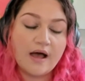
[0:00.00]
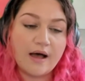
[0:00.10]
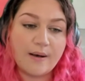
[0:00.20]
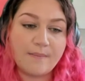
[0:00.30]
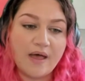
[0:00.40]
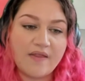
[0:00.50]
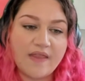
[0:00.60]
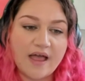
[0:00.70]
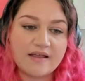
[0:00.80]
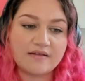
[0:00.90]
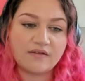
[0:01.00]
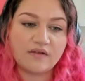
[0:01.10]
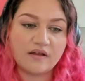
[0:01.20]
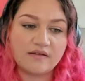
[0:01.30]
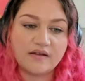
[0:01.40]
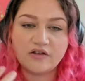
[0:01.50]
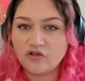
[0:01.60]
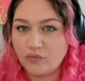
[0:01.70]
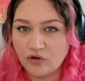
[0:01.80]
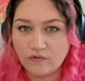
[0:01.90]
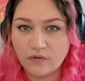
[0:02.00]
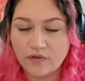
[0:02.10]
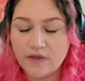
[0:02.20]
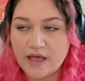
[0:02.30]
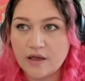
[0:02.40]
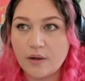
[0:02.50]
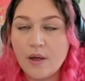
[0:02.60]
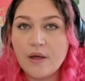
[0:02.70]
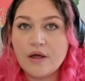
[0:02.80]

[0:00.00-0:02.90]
Um, and that is such a beautiful thing